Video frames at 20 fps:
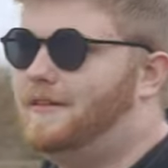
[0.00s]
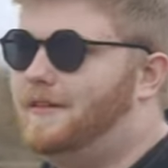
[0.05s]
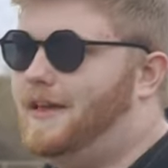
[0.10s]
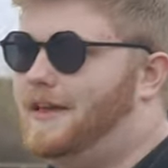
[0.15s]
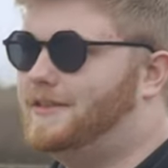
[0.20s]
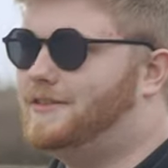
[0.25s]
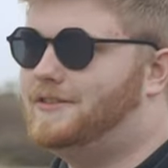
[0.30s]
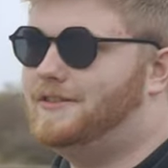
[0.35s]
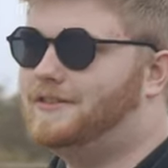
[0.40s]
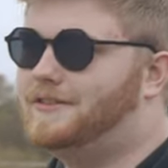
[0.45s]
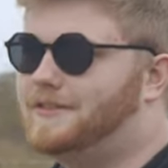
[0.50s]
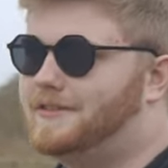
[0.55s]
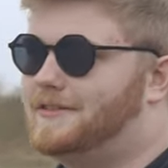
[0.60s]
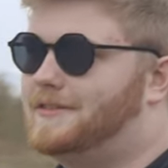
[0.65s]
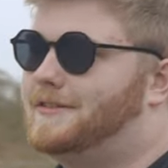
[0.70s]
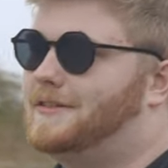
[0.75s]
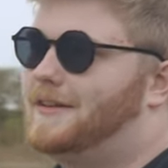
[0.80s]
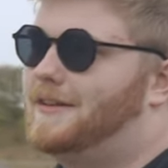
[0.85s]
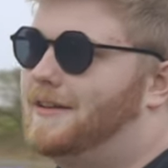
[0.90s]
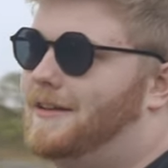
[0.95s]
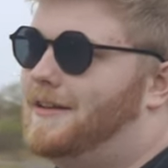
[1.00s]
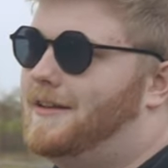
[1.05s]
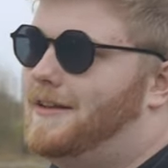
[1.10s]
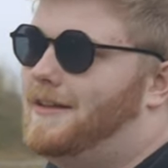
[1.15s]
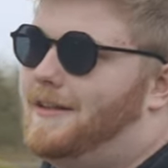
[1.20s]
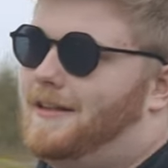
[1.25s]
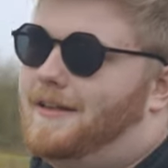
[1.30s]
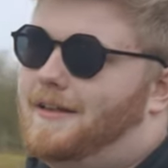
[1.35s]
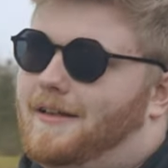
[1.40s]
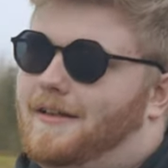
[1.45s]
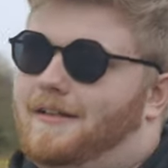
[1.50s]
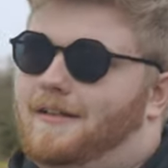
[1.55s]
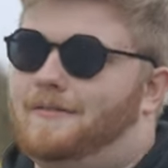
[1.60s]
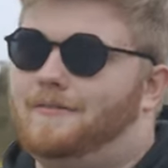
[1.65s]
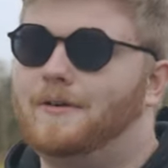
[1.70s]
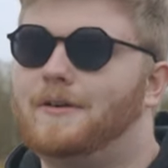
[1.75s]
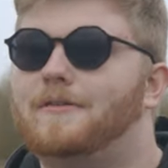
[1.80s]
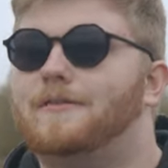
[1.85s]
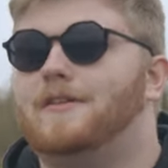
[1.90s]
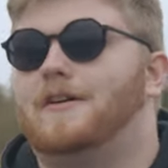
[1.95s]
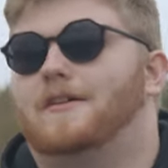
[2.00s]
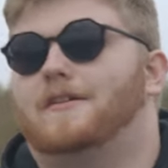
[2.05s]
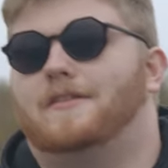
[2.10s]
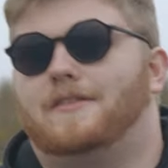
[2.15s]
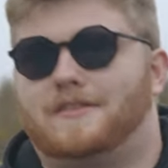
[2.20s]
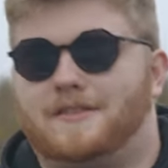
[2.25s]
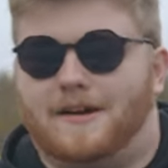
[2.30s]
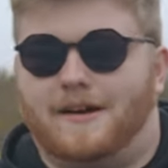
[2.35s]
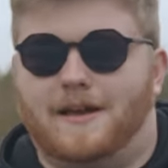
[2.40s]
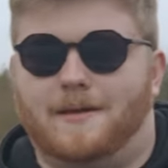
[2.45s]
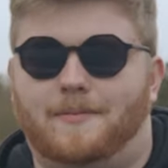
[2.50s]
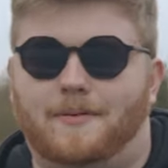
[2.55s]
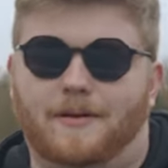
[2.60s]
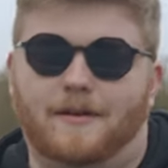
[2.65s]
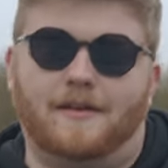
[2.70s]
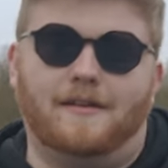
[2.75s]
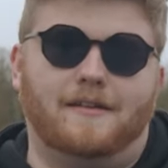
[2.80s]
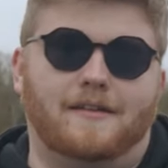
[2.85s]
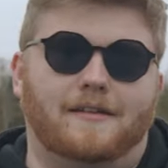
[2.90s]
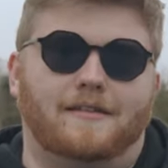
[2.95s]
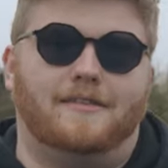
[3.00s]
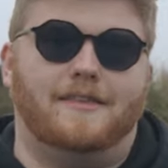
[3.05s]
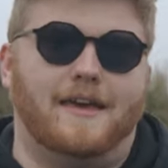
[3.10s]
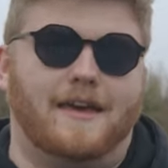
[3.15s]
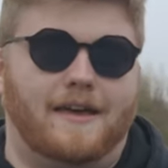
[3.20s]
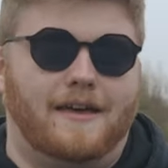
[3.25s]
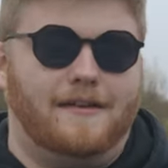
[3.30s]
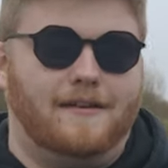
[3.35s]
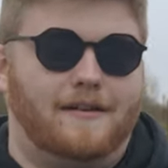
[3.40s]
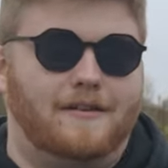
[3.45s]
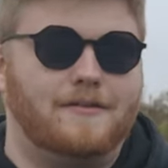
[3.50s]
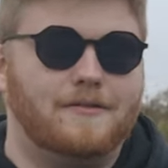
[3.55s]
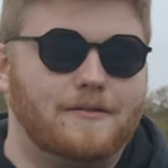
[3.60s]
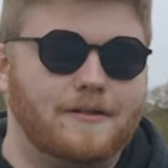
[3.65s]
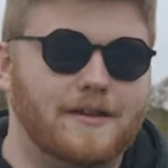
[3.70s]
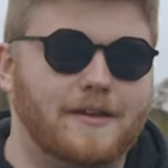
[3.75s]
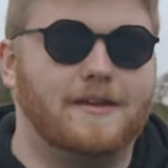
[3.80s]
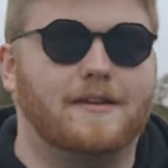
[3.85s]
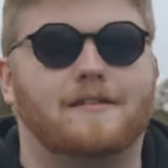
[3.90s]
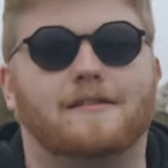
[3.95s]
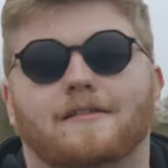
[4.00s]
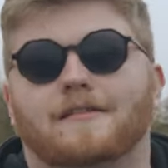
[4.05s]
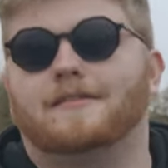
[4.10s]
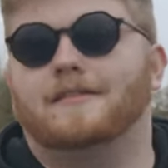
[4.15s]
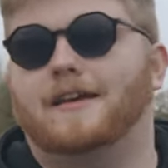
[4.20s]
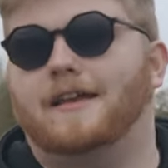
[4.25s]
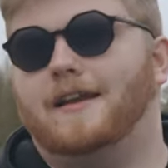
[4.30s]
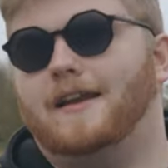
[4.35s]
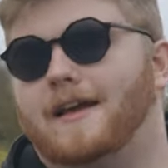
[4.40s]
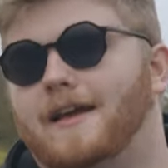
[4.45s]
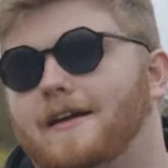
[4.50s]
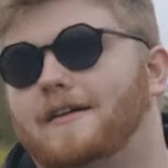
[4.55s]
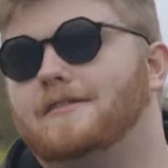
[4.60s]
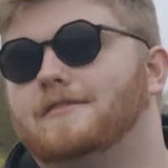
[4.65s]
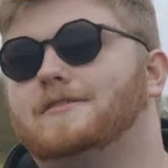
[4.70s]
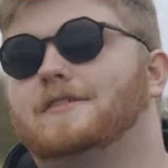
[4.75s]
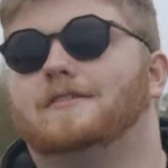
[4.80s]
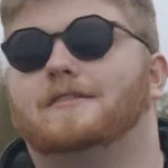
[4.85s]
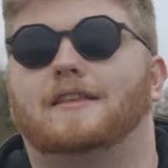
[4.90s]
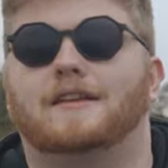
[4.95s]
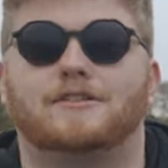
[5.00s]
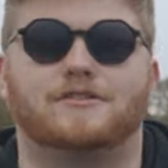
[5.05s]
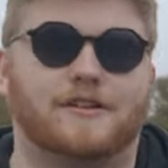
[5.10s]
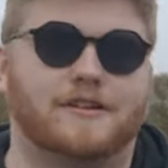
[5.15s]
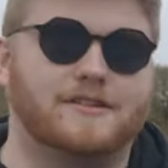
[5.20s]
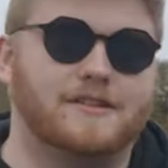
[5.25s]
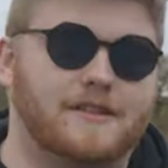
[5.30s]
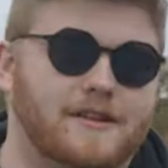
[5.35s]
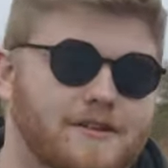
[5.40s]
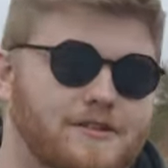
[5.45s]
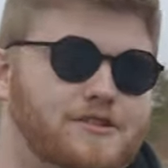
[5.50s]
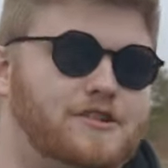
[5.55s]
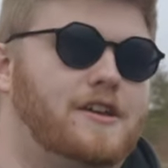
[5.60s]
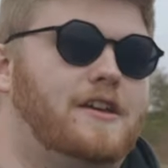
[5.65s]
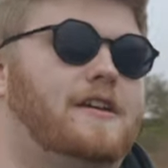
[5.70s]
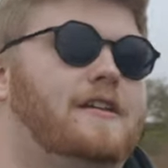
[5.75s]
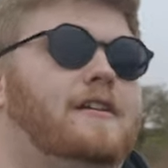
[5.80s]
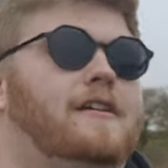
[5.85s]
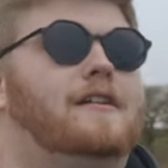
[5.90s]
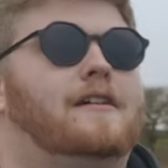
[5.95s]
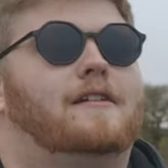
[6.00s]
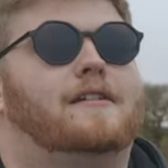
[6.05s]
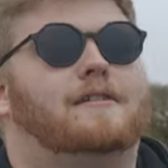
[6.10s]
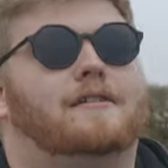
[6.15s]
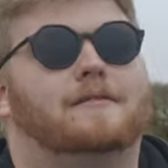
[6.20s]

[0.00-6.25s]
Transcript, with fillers: it's just... We all know the type. They're annoying, they're loud, they dress like shit.